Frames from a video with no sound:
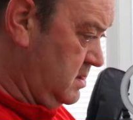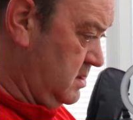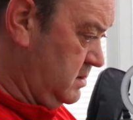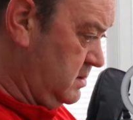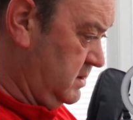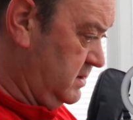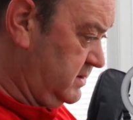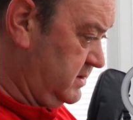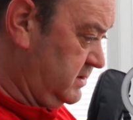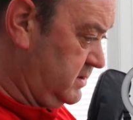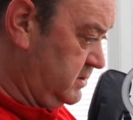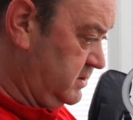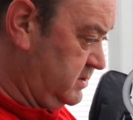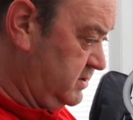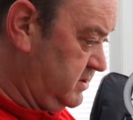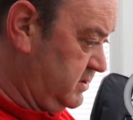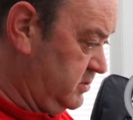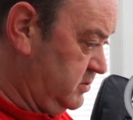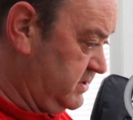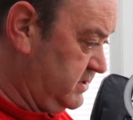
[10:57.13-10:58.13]
Let's just
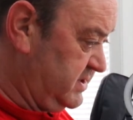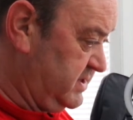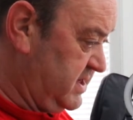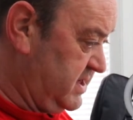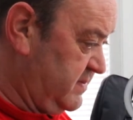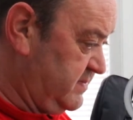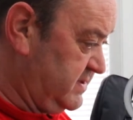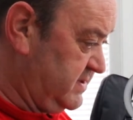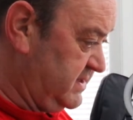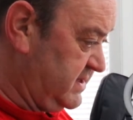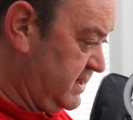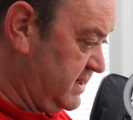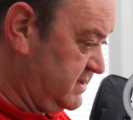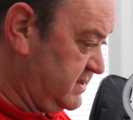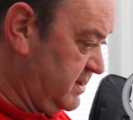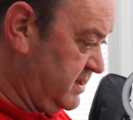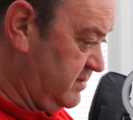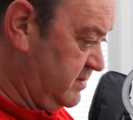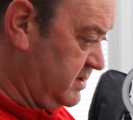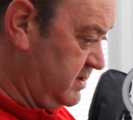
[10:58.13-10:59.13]
do skip
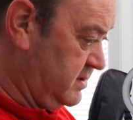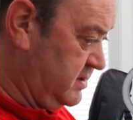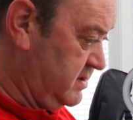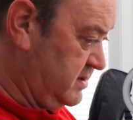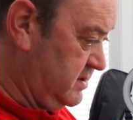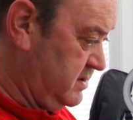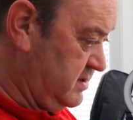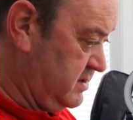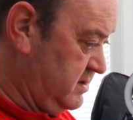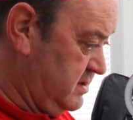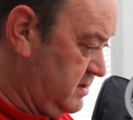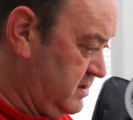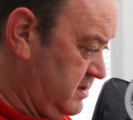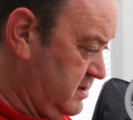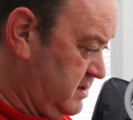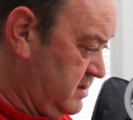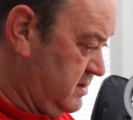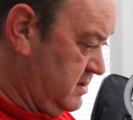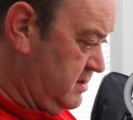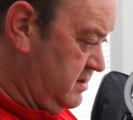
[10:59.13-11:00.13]
setup.
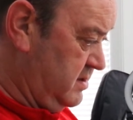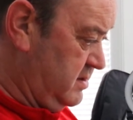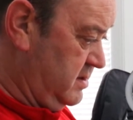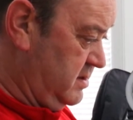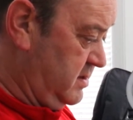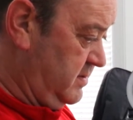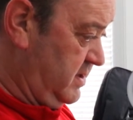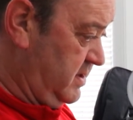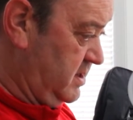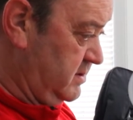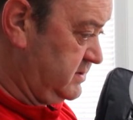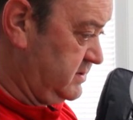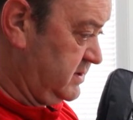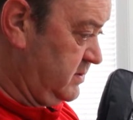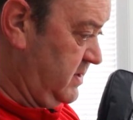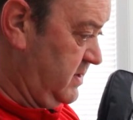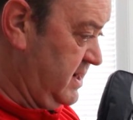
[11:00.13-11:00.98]
There we go, so we